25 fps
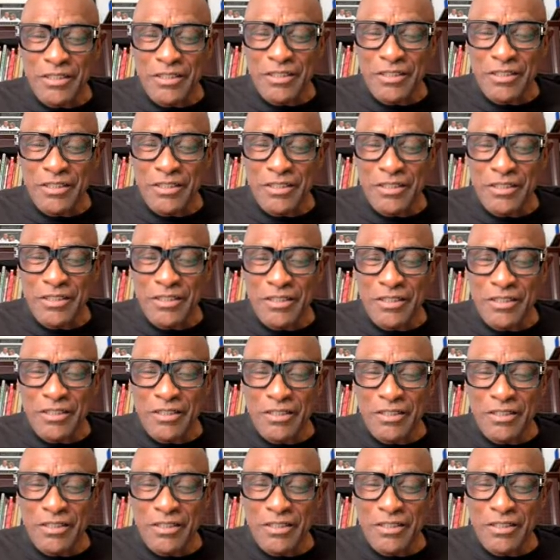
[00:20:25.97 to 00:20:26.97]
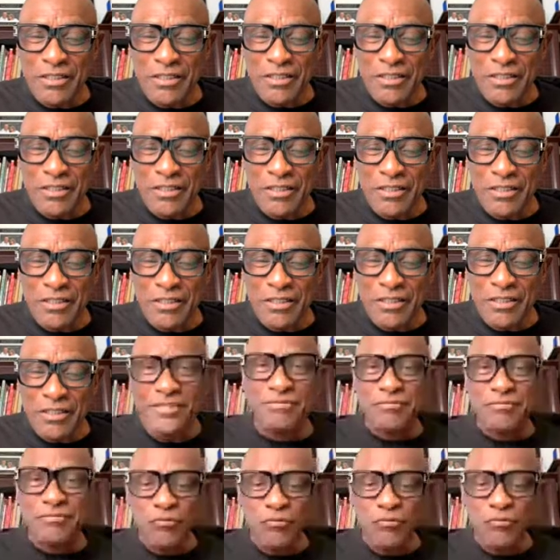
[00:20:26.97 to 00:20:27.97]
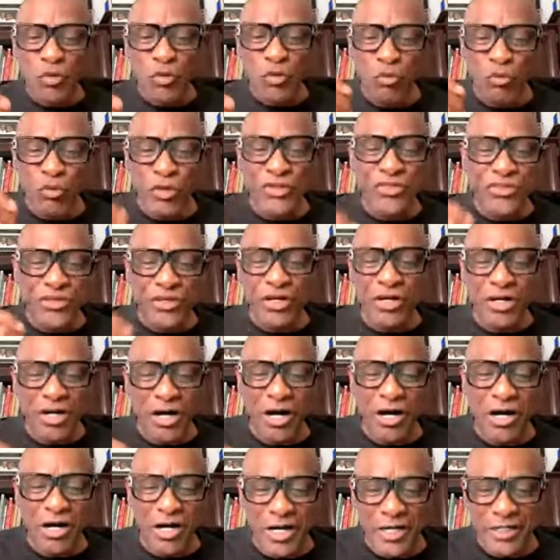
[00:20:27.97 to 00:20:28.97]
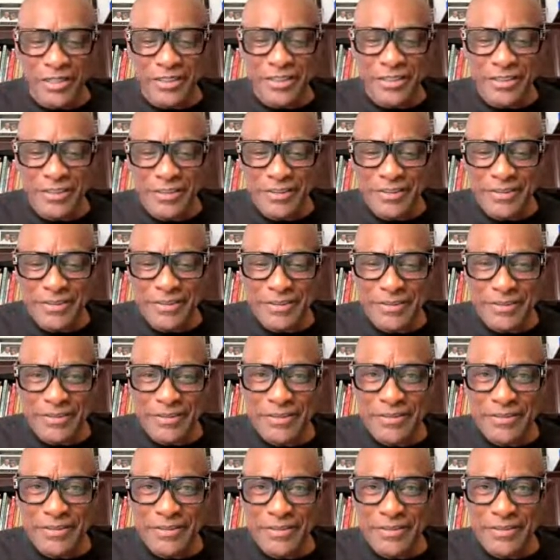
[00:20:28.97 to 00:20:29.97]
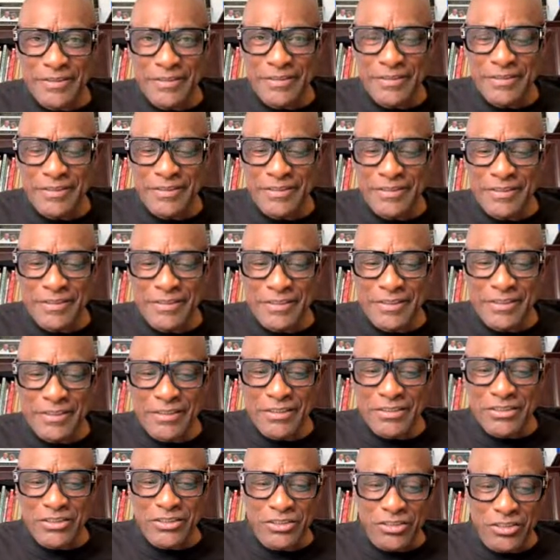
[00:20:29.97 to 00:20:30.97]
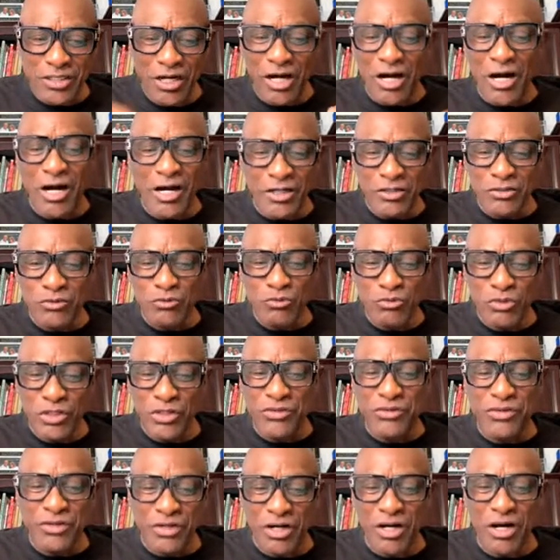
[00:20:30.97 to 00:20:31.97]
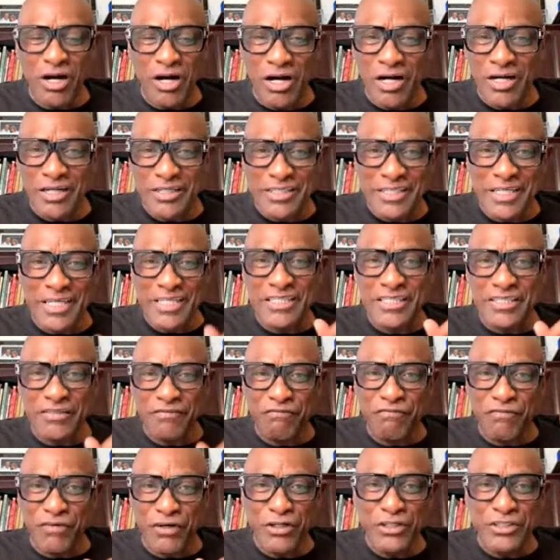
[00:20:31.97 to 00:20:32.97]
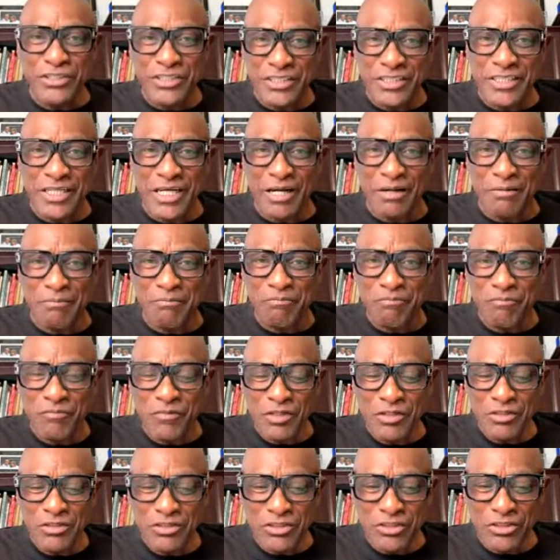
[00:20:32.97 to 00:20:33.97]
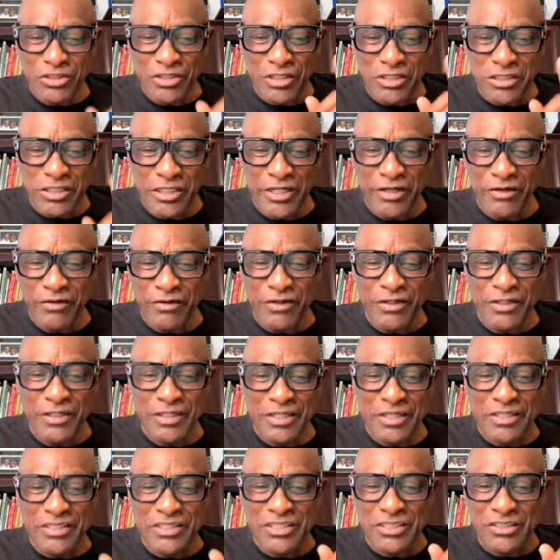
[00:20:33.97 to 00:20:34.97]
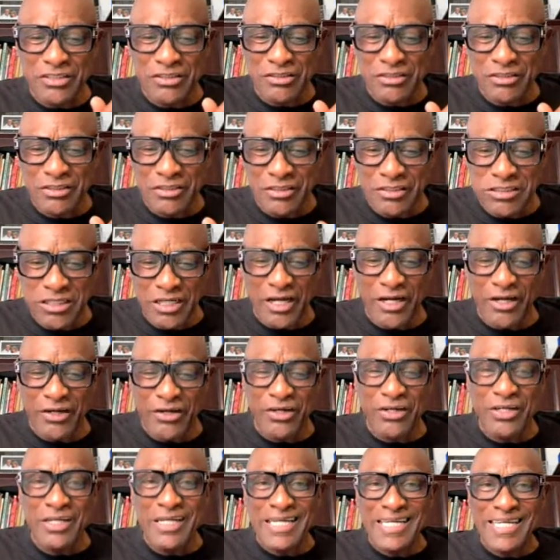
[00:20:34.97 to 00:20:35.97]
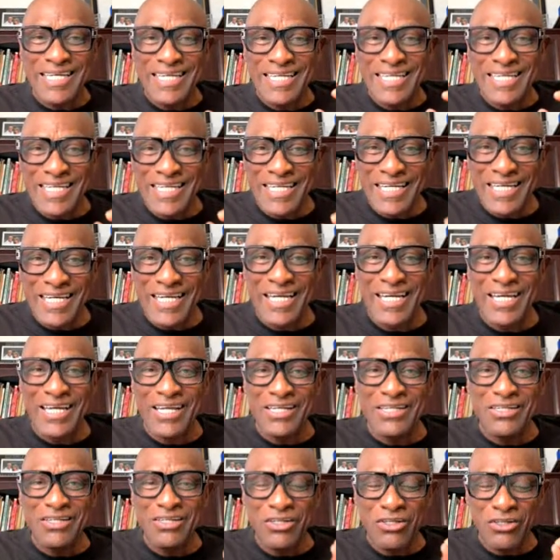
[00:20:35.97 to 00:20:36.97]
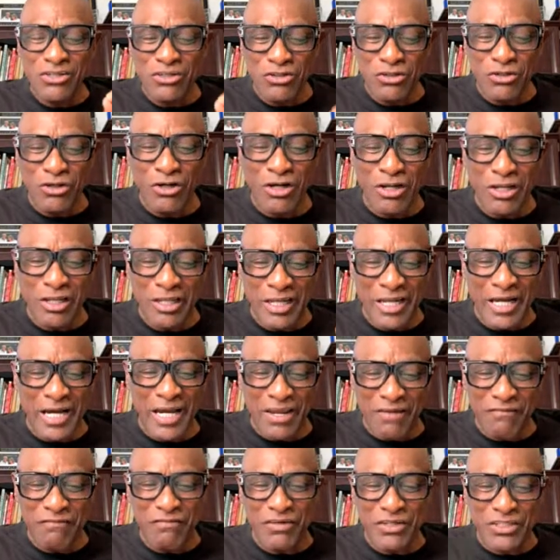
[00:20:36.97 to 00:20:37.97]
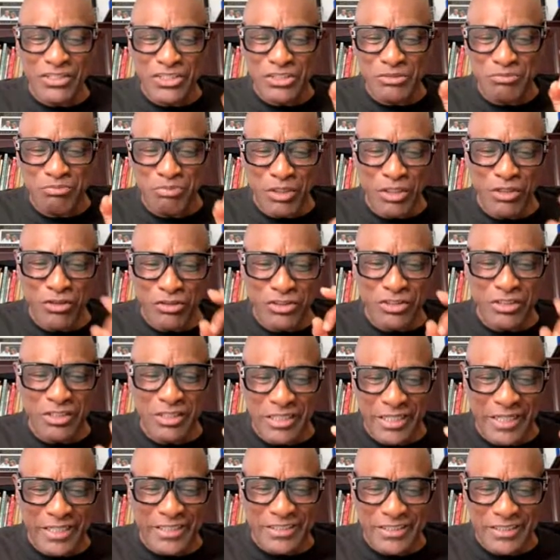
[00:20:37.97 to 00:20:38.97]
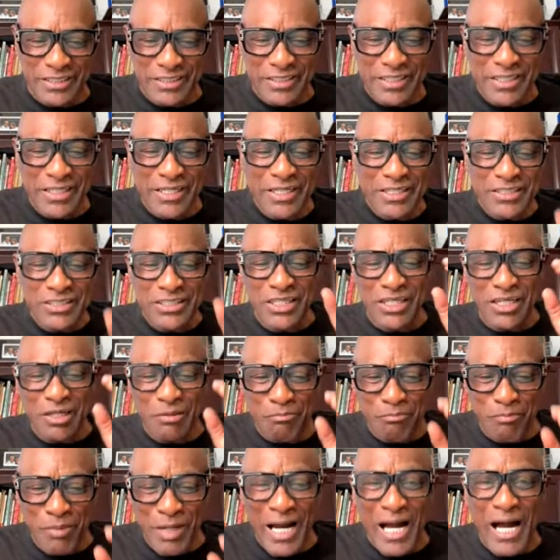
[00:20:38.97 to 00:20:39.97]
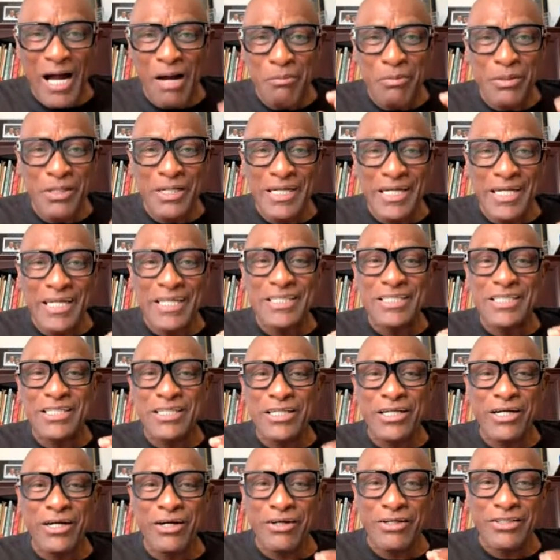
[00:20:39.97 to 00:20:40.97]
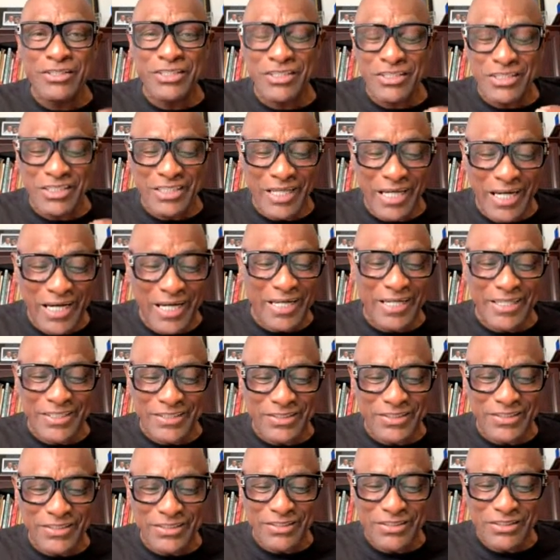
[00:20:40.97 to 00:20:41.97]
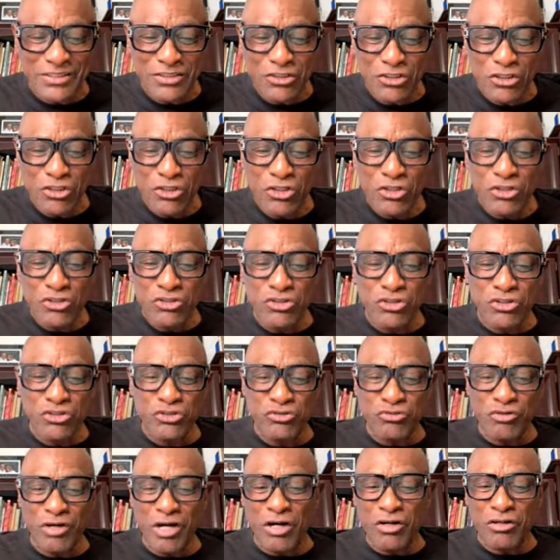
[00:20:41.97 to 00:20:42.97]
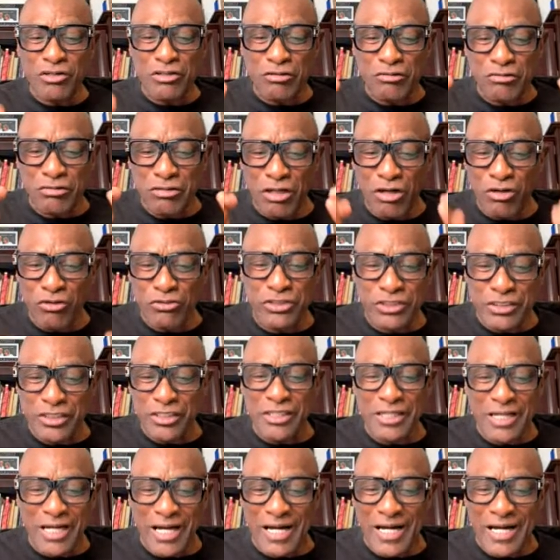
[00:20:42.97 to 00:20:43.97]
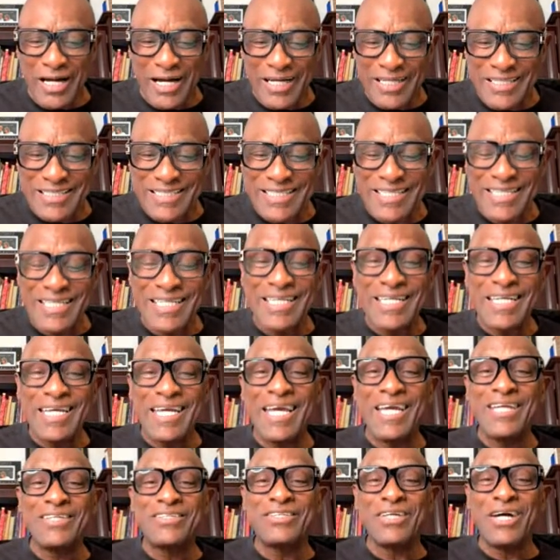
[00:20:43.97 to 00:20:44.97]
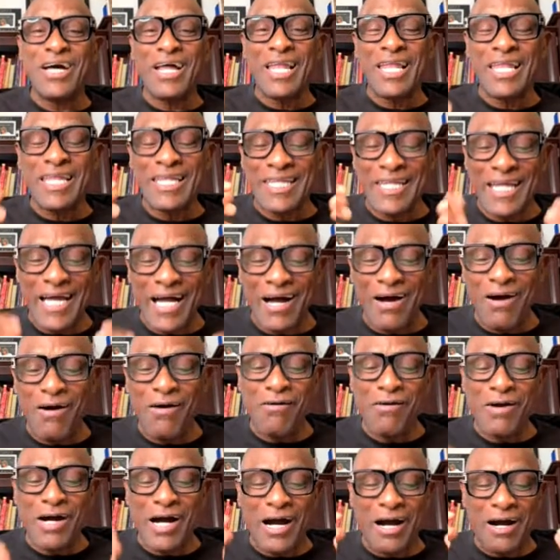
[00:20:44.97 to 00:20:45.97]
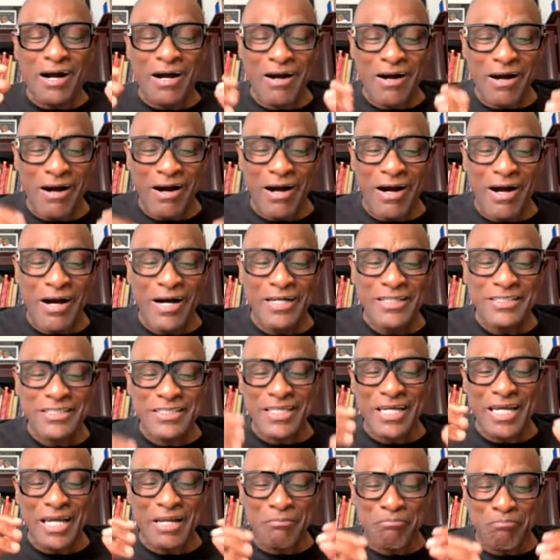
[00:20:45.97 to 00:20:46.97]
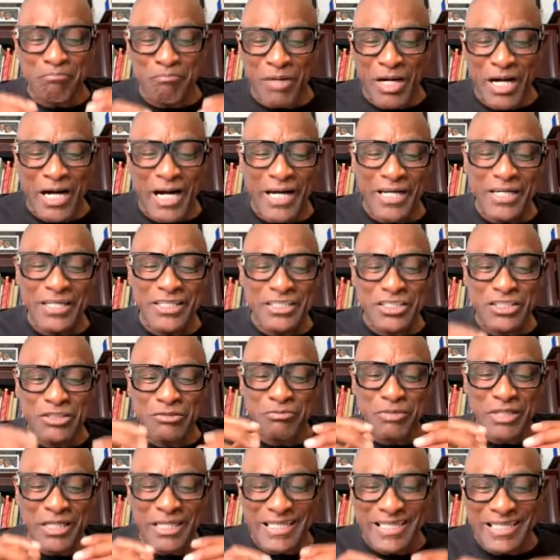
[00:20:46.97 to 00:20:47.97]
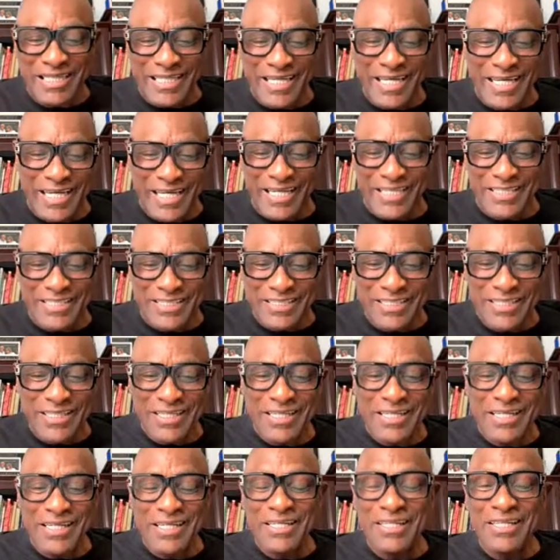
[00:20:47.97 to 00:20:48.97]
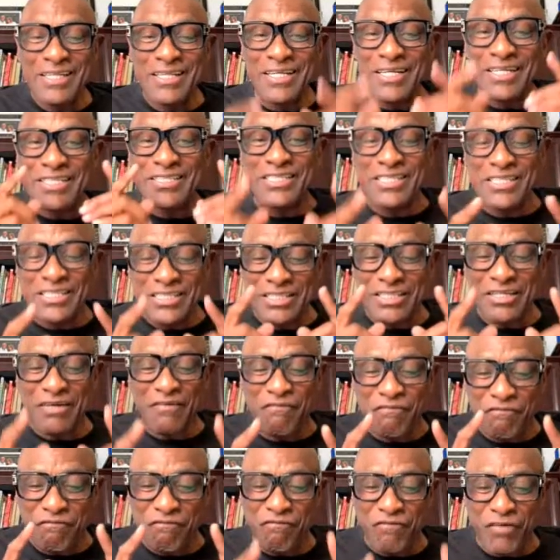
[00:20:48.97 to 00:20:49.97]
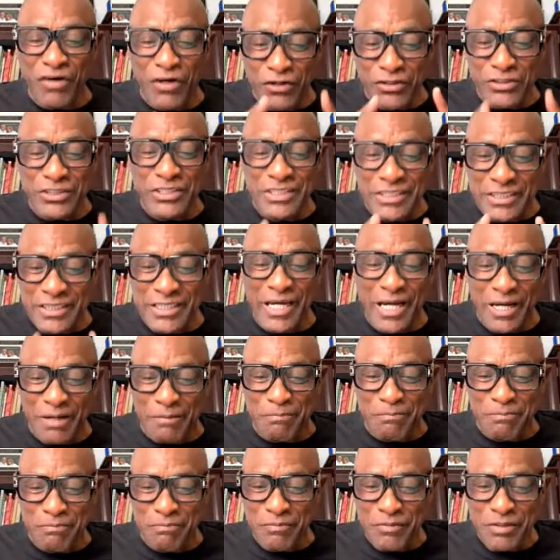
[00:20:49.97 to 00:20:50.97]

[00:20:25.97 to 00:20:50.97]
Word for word: is to start with your heart. Mm. Start with your heart. That's the first step to clearing this clutter in your life, a spiritual cleansing. See, the Bible encourages us to draw close to God and to allow our hearts and bodies to be cleansed. This is the first step